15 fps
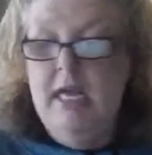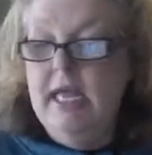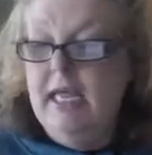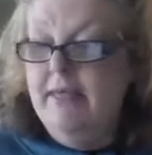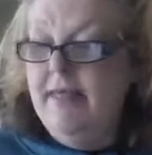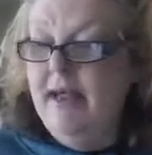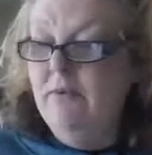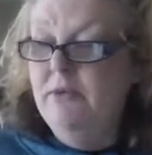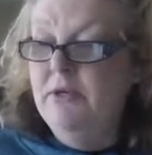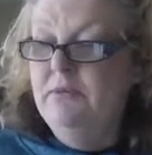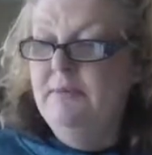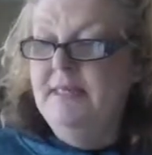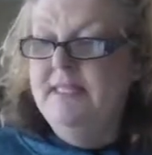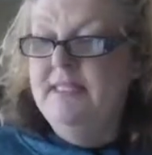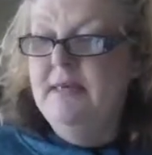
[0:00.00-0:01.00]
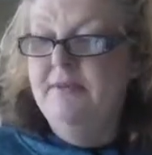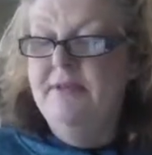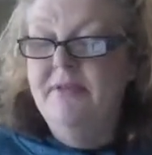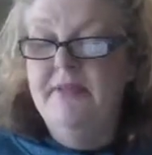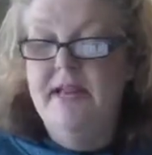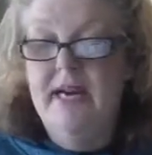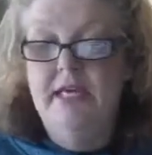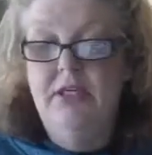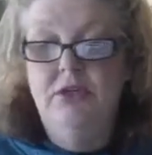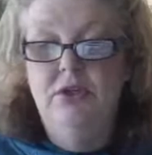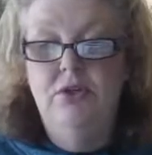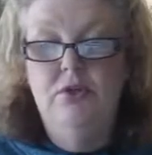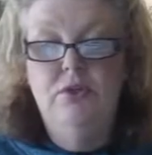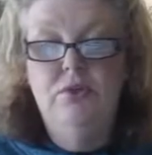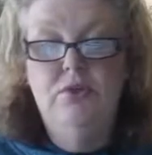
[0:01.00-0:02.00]
And that wouldn't be something that I
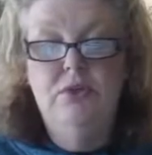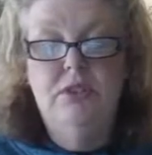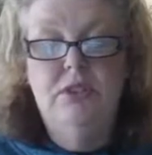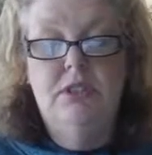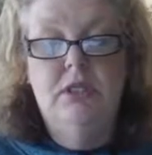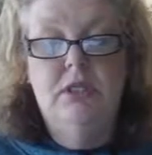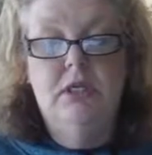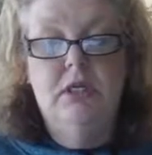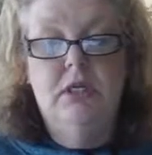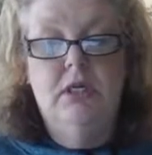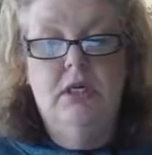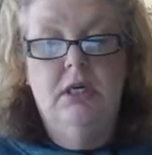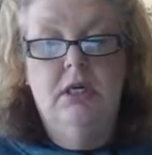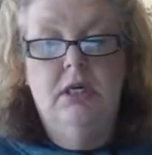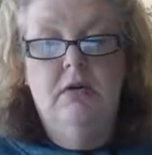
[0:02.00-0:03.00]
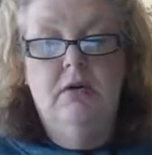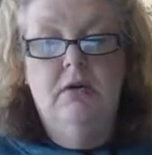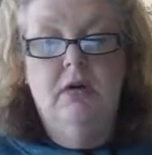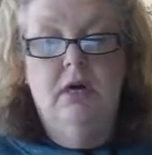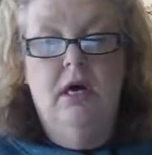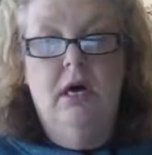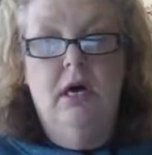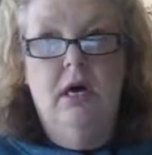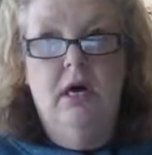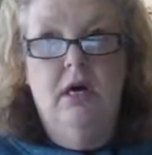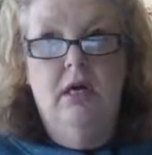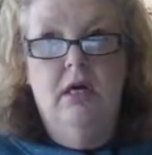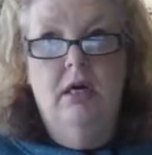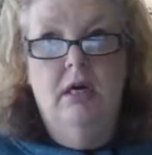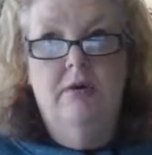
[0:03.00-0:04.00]
used
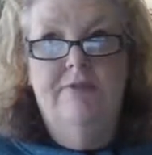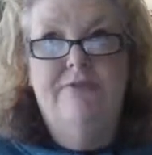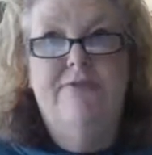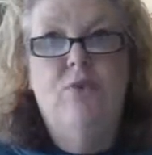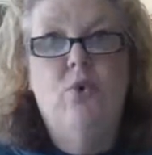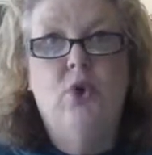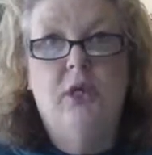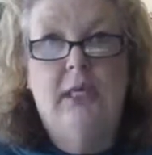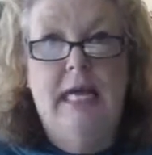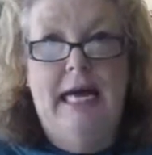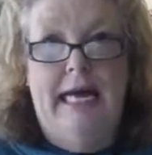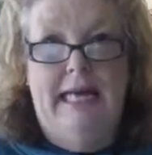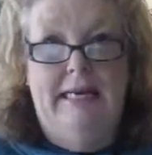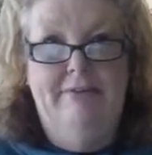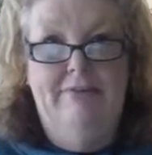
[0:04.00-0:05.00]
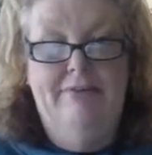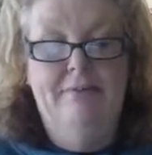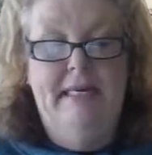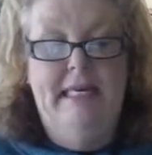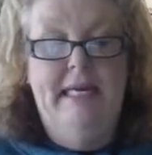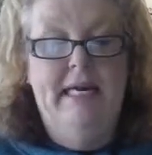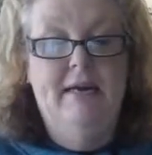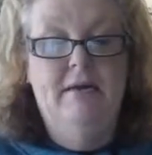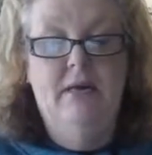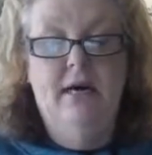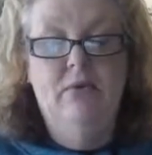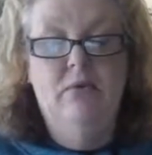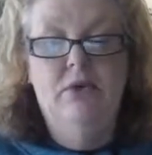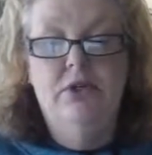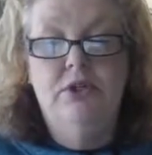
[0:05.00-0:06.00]
for life, meaning I
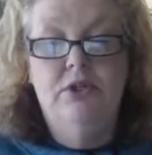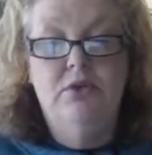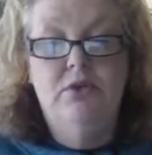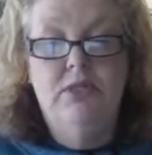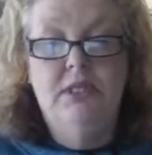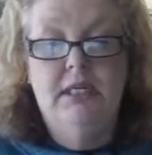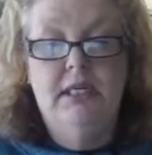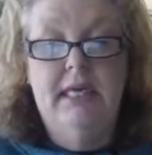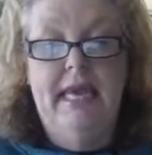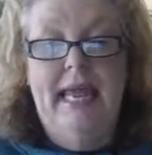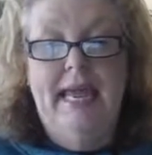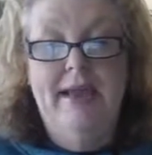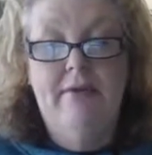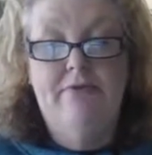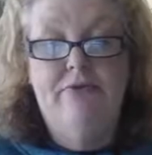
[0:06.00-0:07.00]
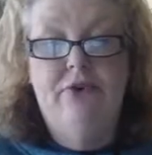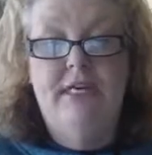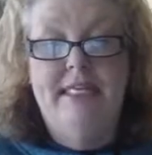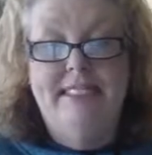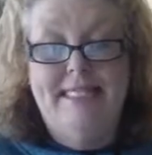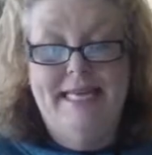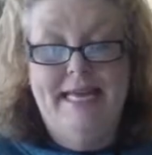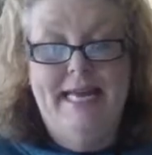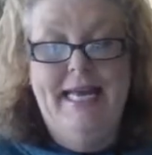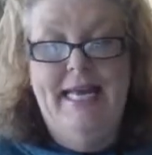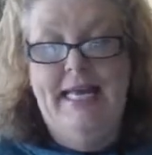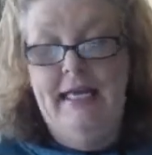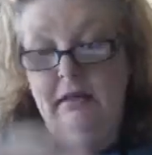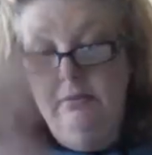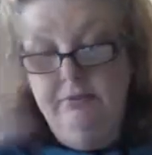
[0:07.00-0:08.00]
wouldn't use it every
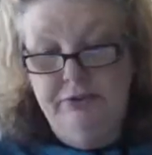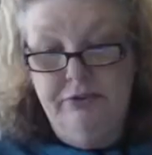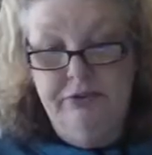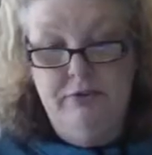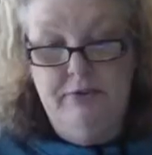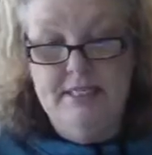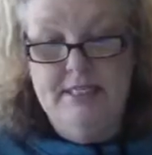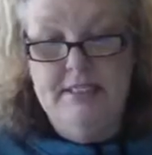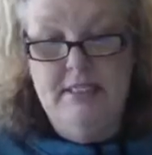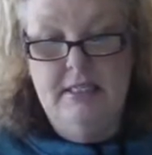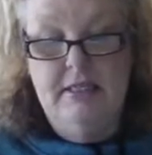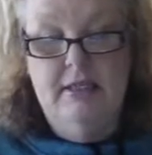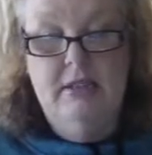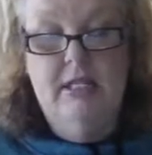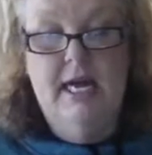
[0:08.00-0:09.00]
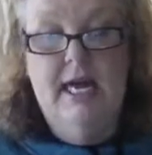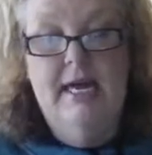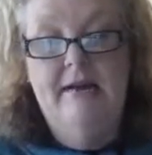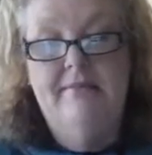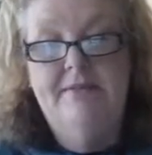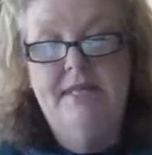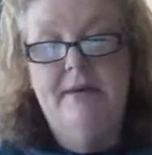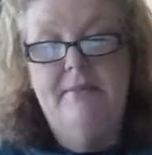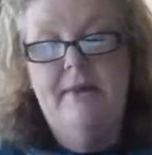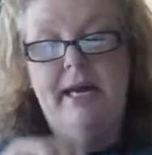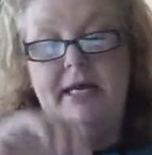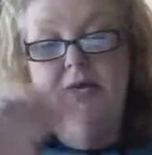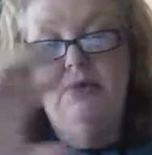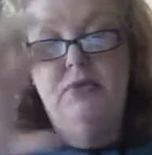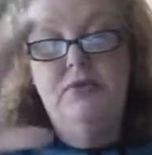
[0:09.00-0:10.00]
day for the rest of their lives. I
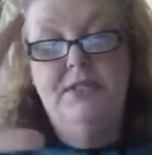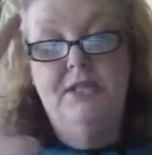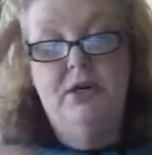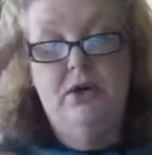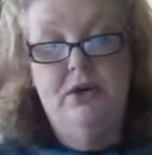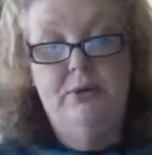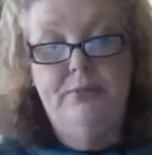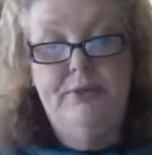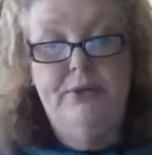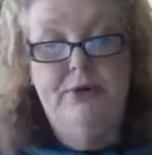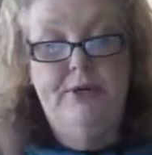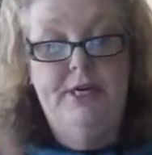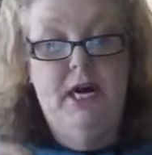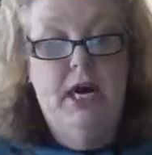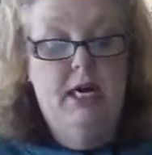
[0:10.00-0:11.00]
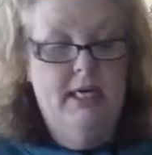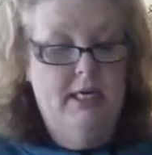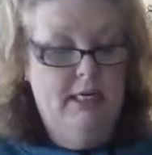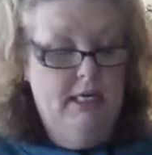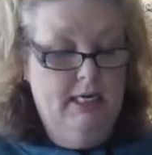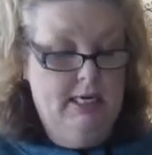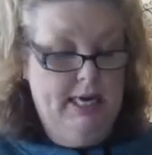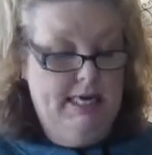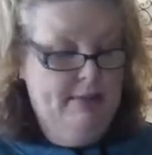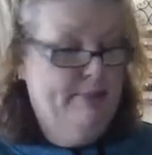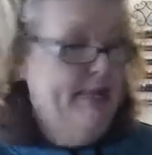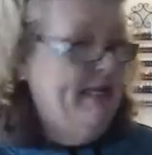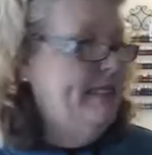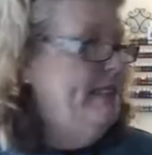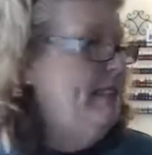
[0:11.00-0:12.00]
might use it on a periodic kind of
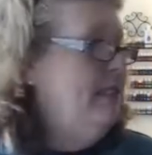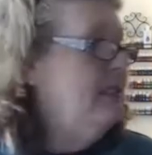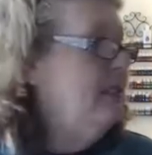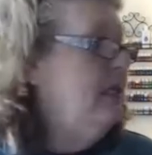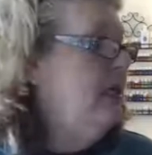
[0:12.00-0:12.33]
basis.